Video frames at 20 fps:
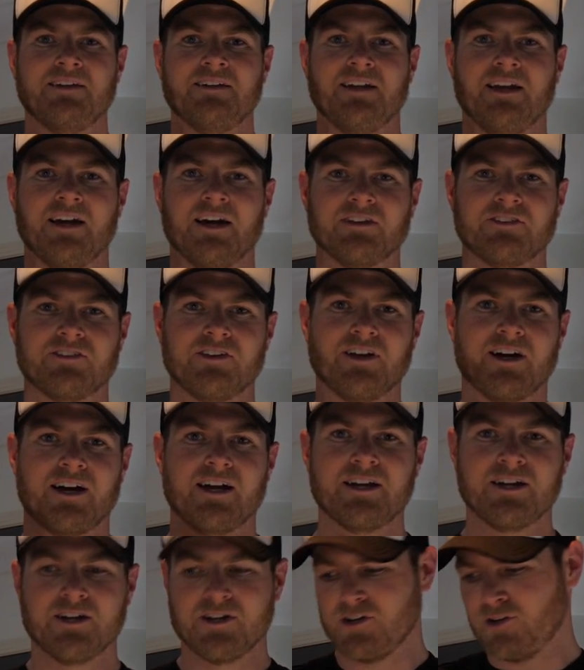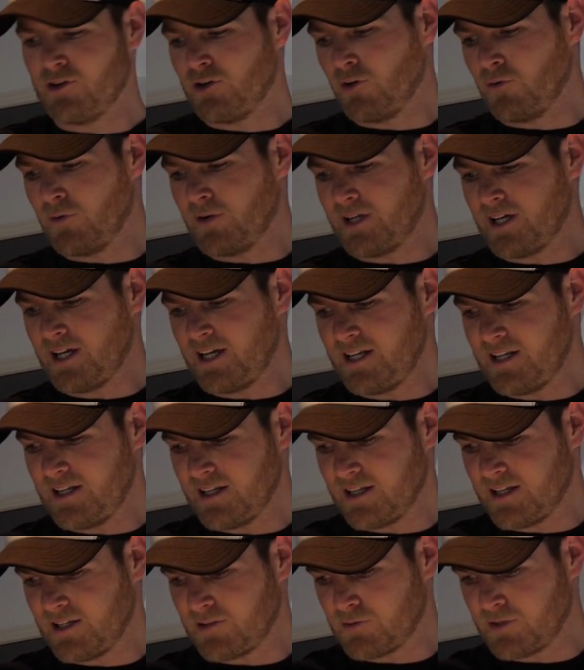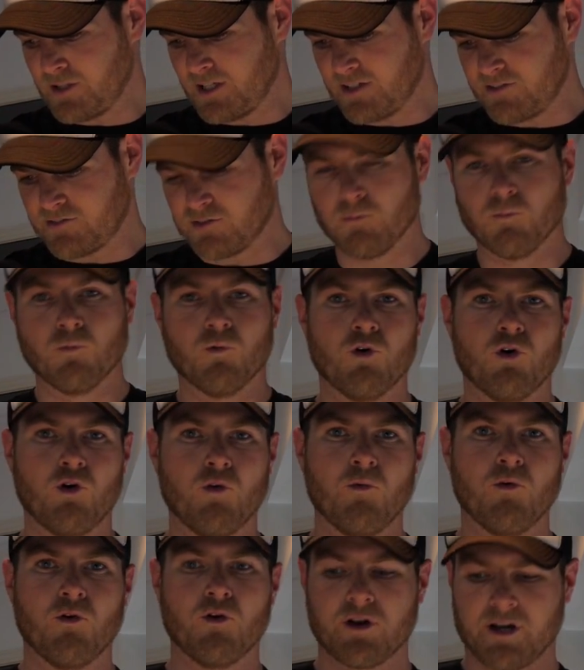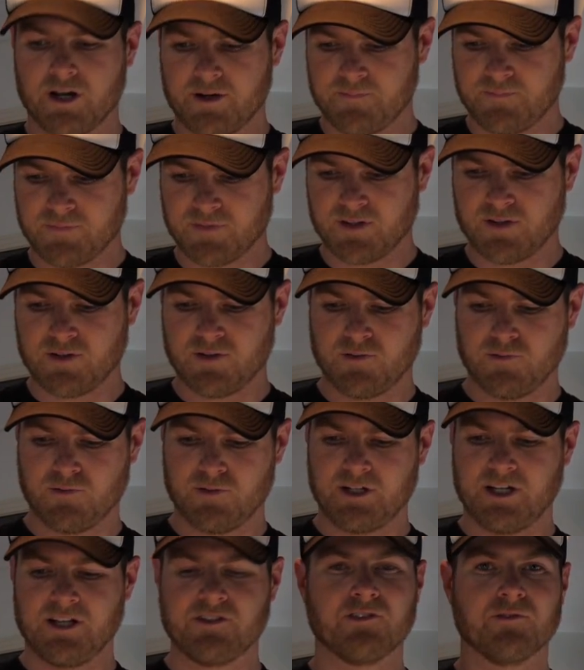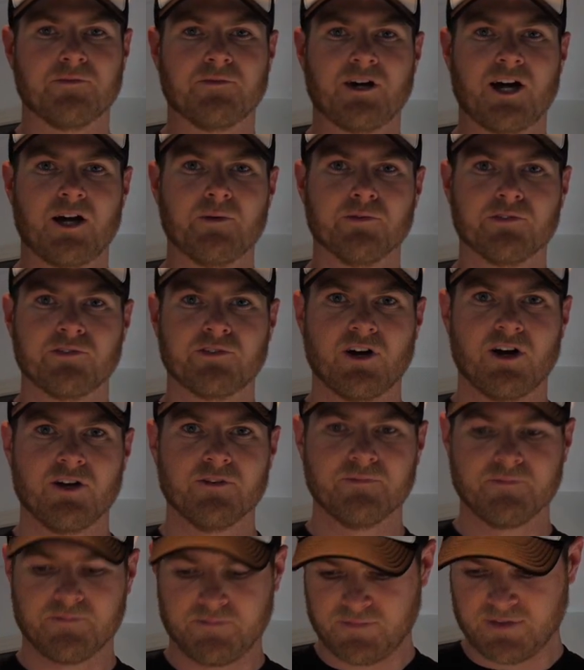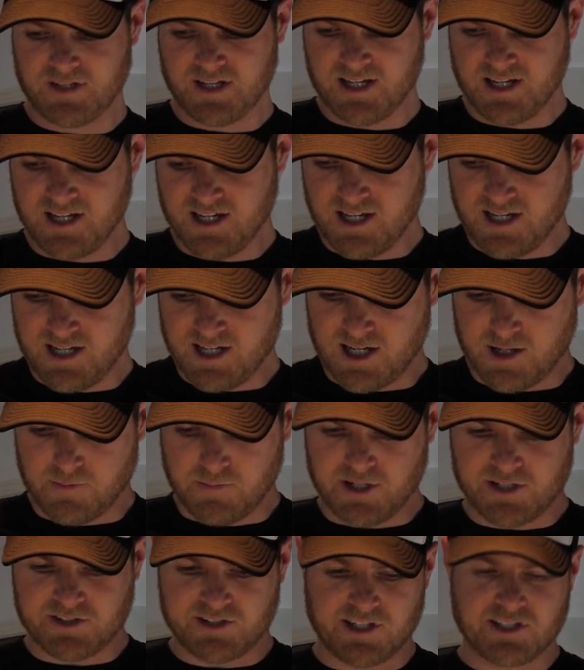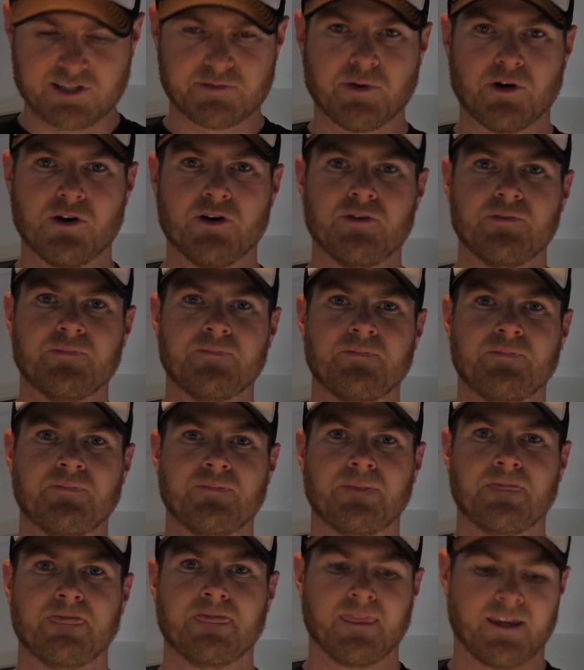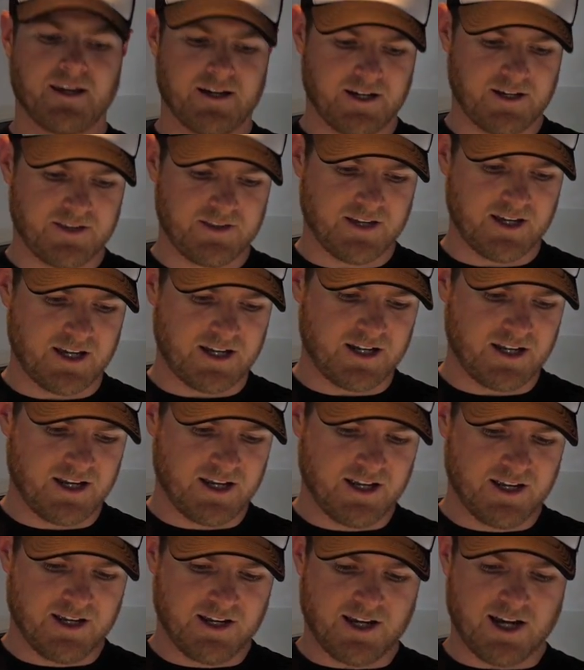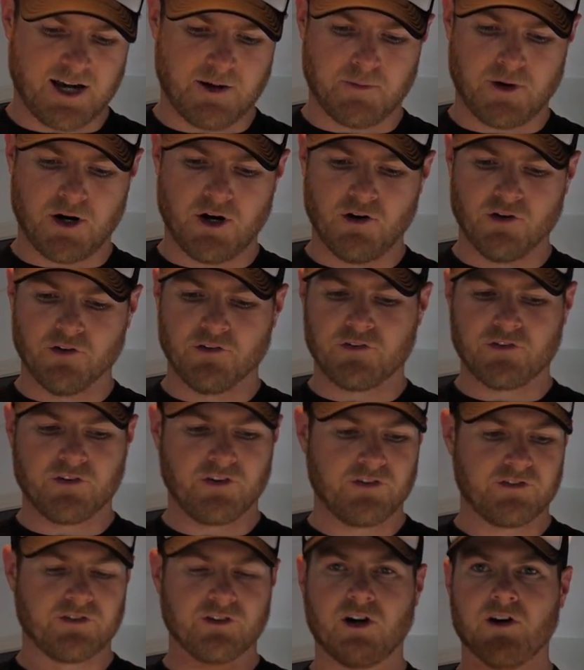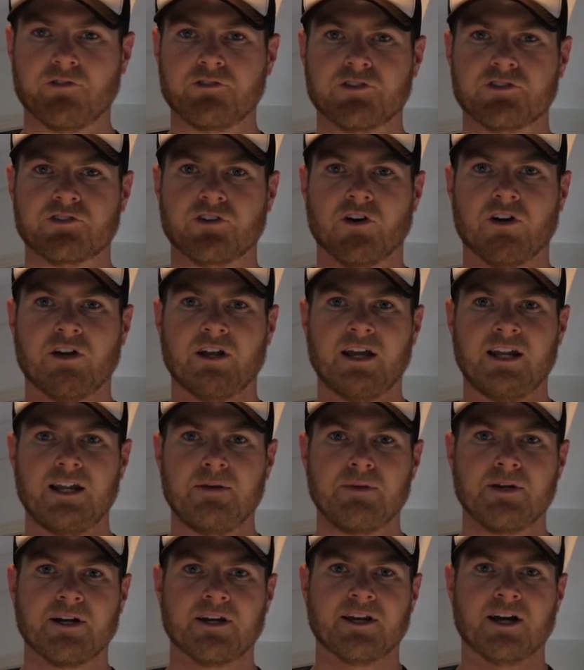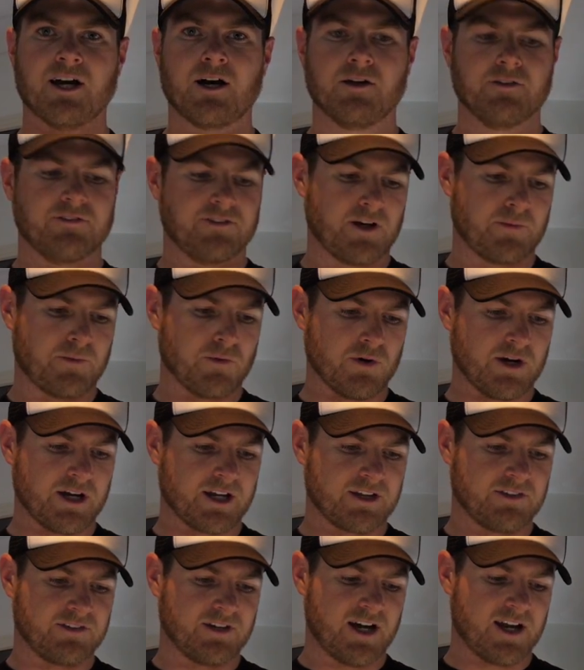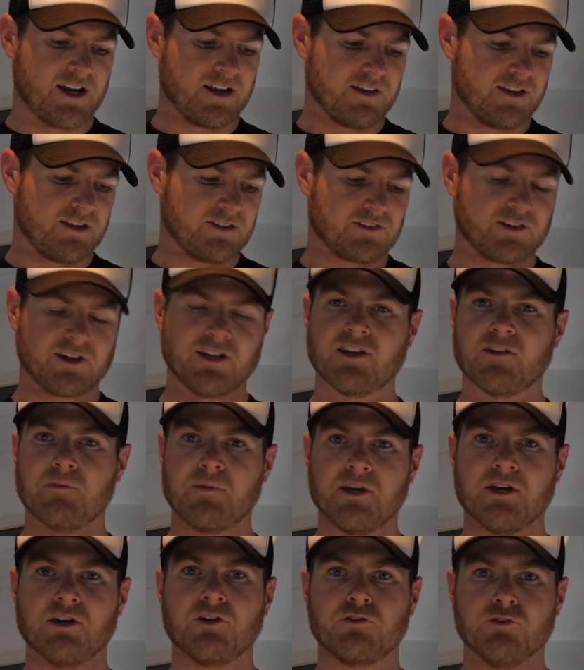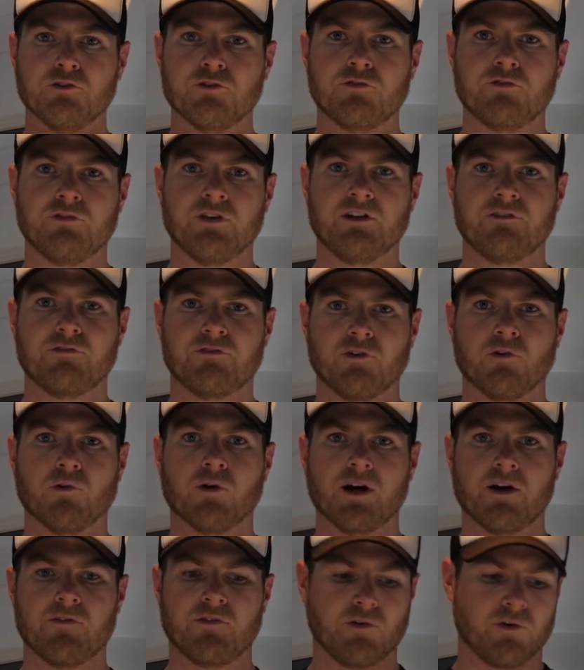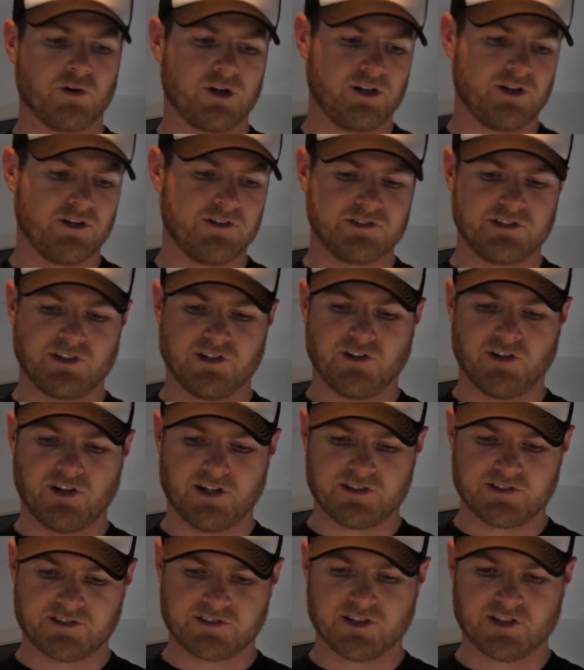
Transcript: Now today, all we need some warm water, we need some table salt, mixing spoon, and then our molds. So I've just got any bit of Tupperware container that's going to be a good fit for wherever you want to use the ice.